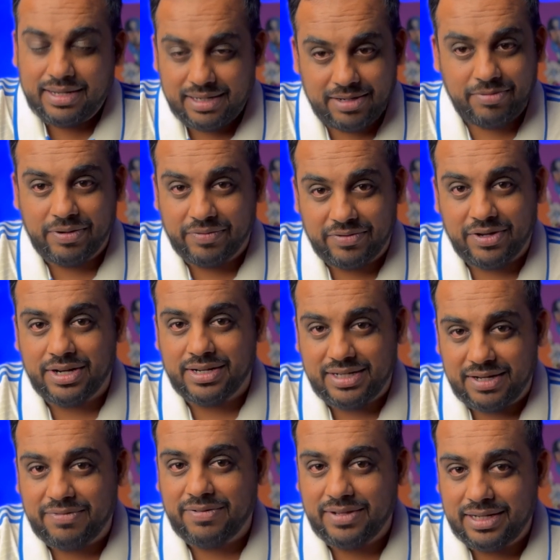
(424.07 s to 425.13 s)
we've got to
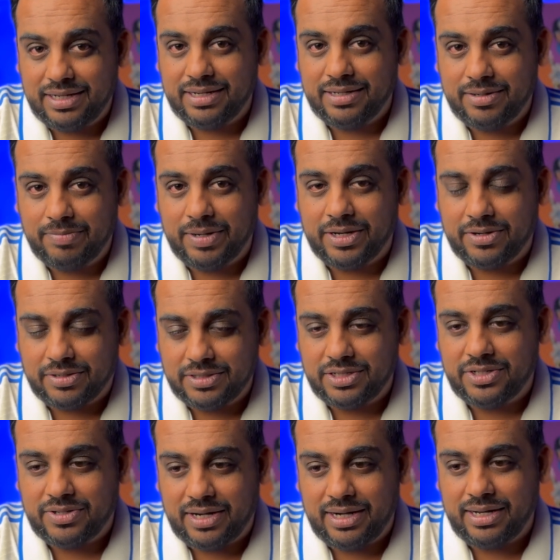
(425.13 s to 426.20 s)
definitely be
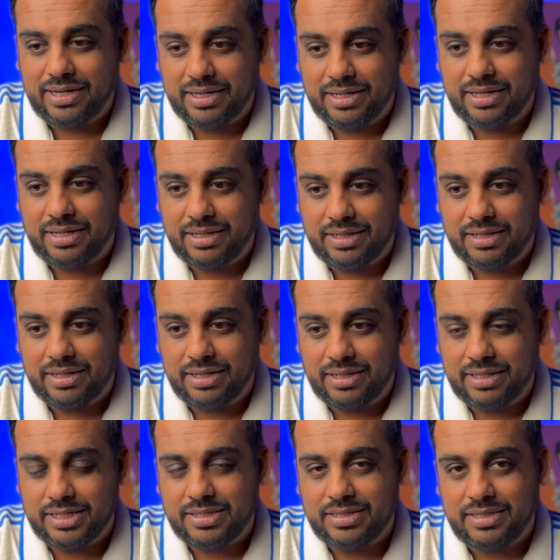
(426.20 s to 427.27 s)
concentrating in
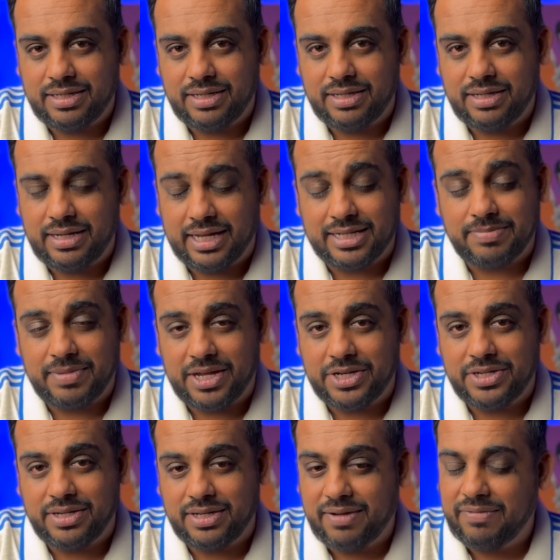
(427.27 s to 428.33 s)
this next
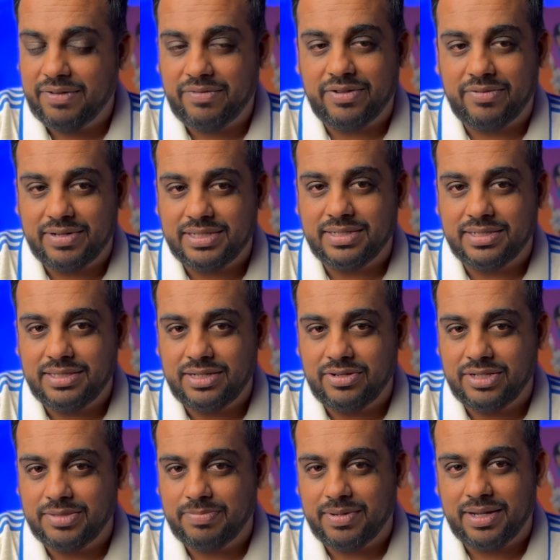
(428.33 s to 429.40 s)
match, and definitely for the rest of the
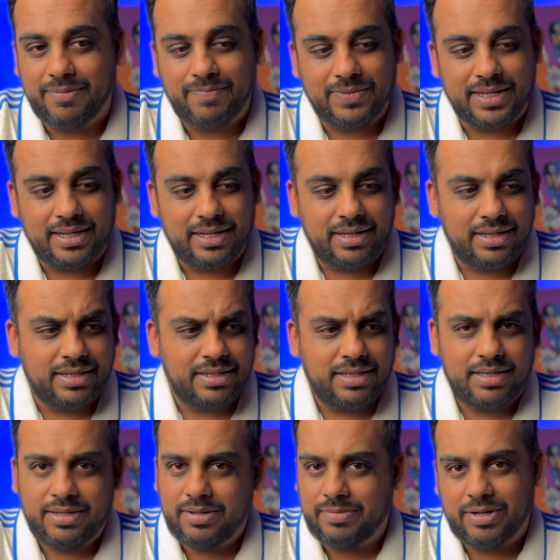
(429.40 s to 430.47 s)
series. But
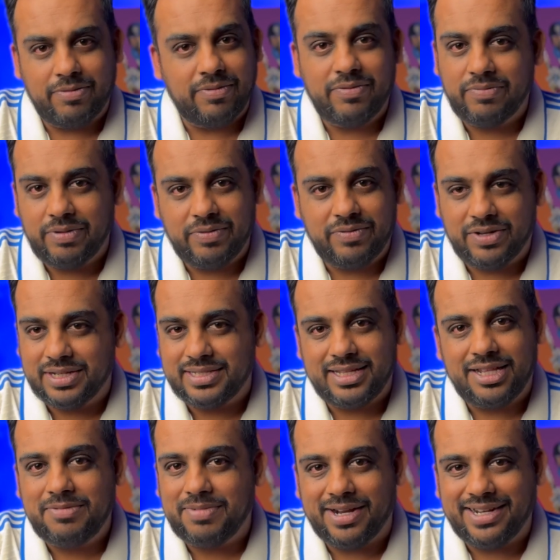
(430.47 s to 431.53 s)
we've got to
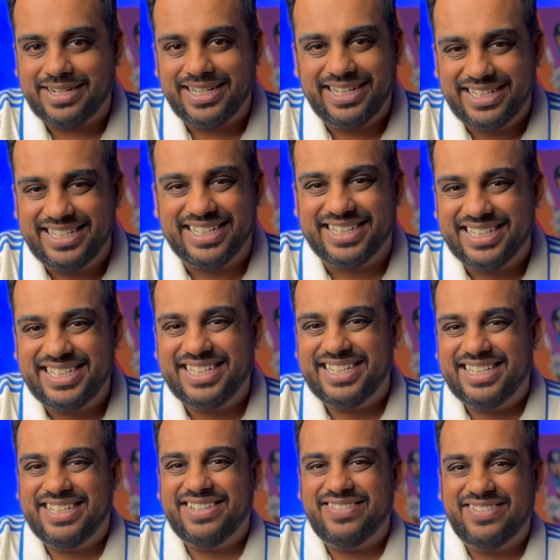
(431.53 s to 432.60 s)
celebrate.
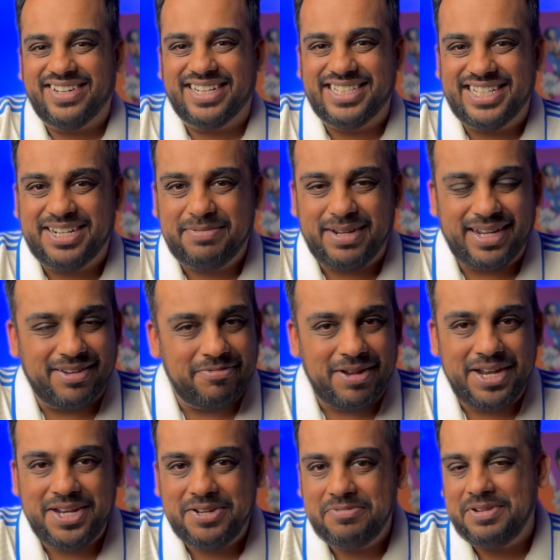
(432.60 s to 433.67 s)
We've got to celebrate.
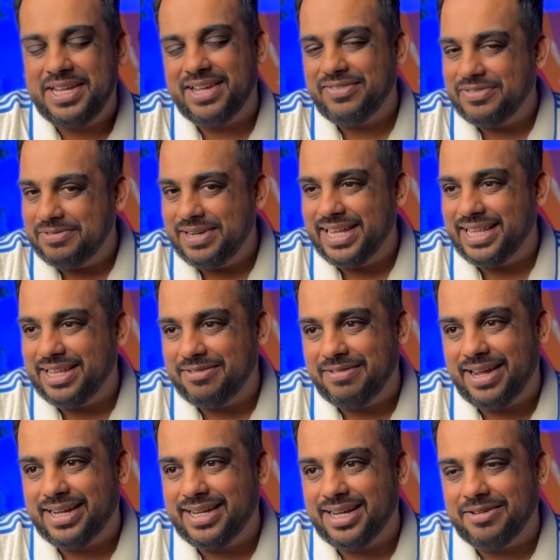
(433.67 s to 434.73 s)
When do we ever win at the
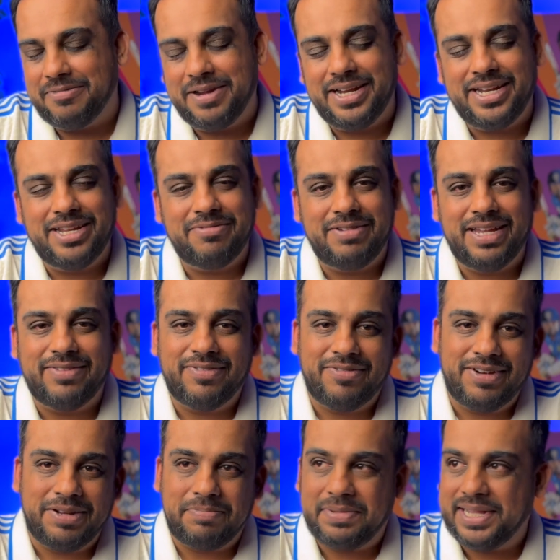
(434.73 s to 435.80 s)
WACA? When do we ever
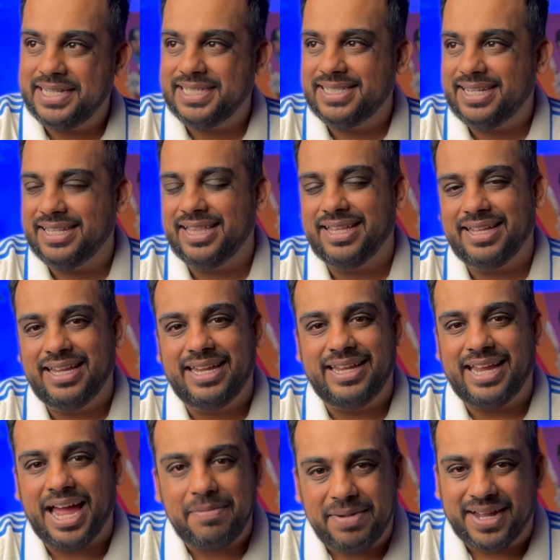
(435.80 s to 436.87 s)
win in places like the
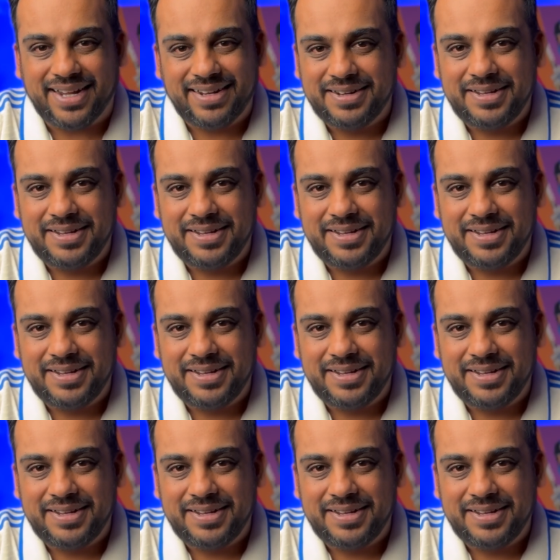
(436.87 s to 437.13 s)
Gabba?